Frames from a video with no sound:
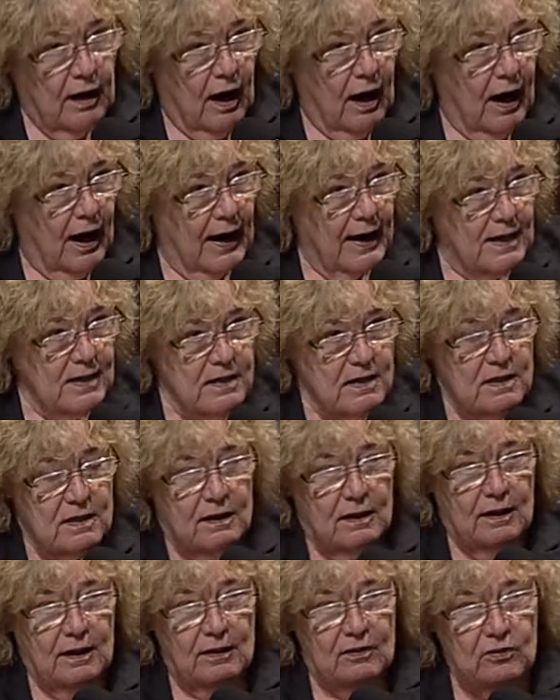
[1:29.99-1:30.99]
ICE
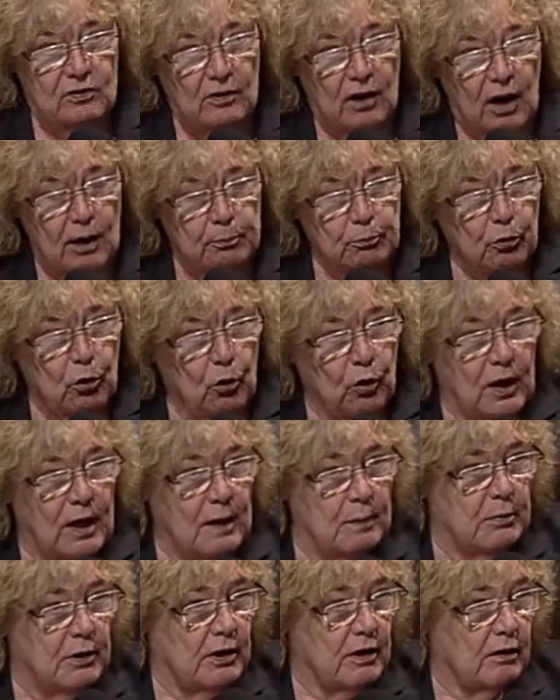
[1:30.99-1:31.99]
is not
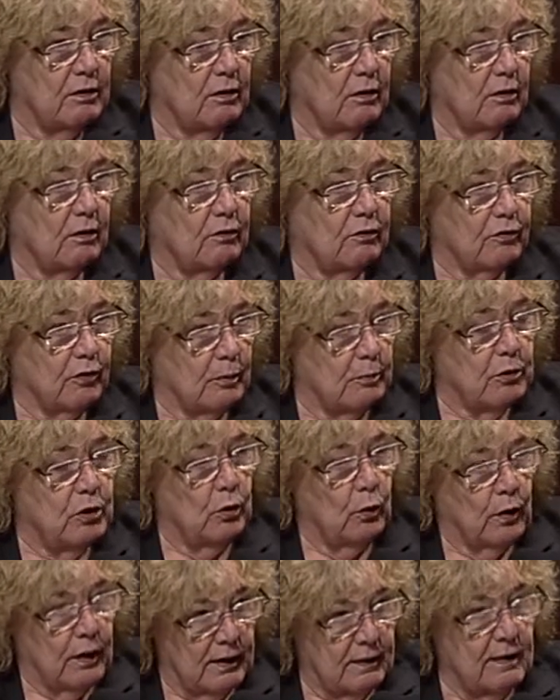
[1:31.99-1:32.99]
prohibited from
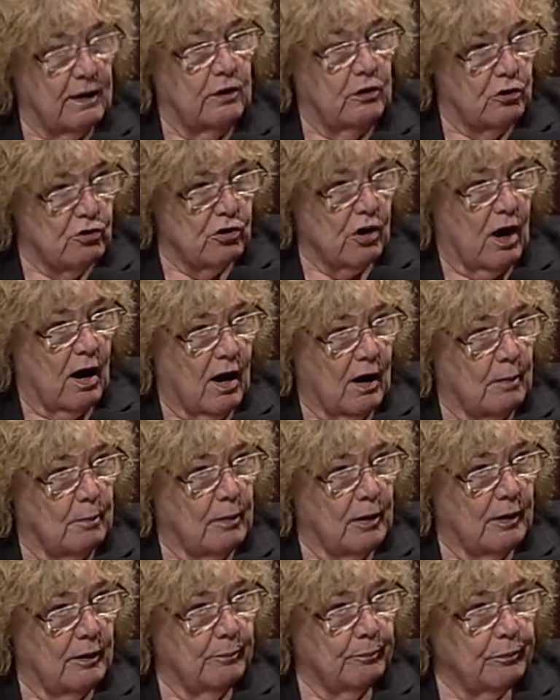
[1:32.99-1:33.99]
doing their job,
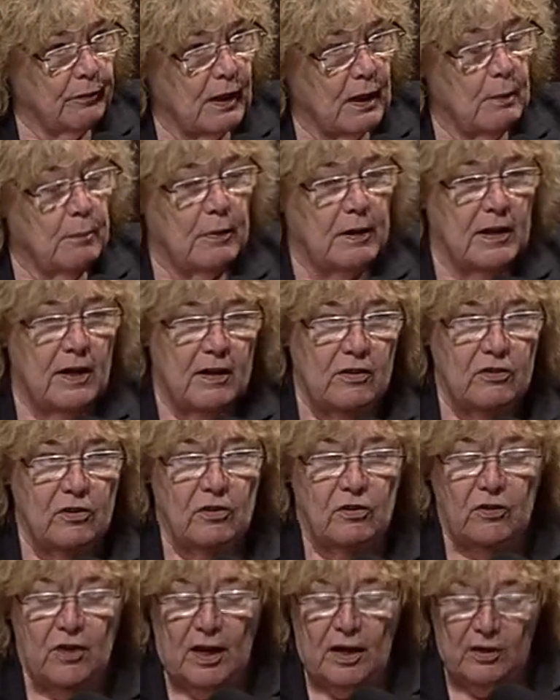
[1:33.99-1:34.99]
but as the
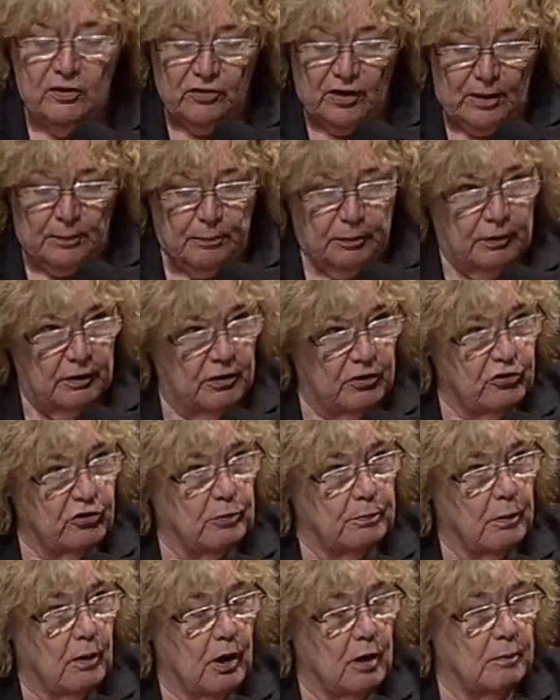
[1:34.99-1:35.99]
San Jose Police
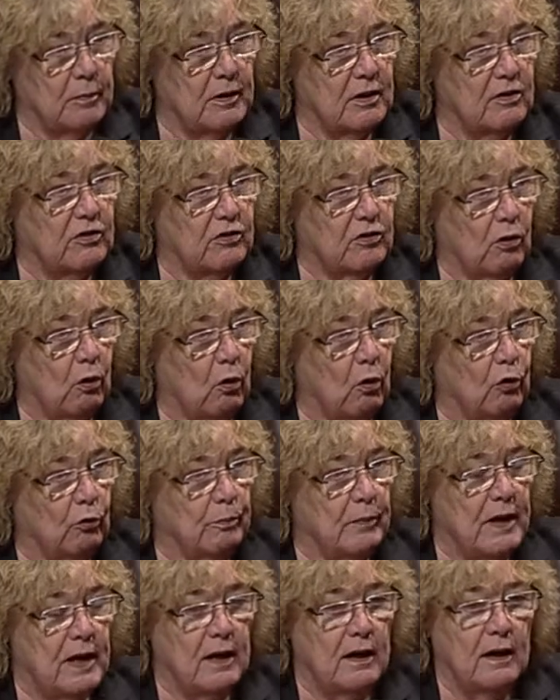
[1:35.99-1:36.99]
Department has told
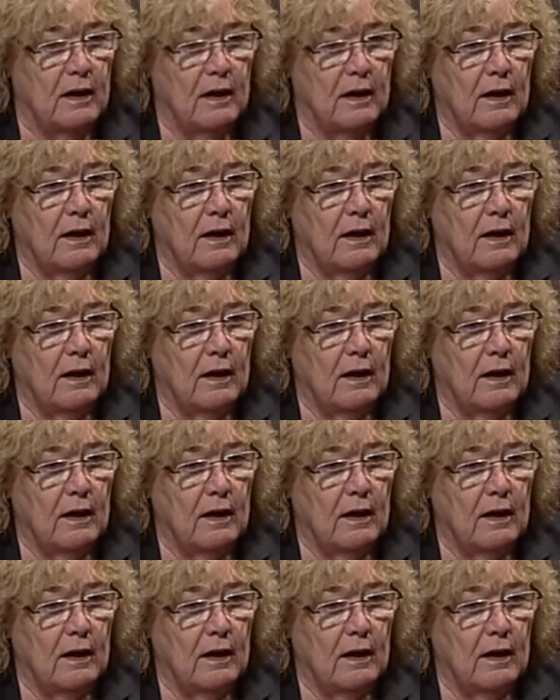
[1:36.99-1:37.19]
me,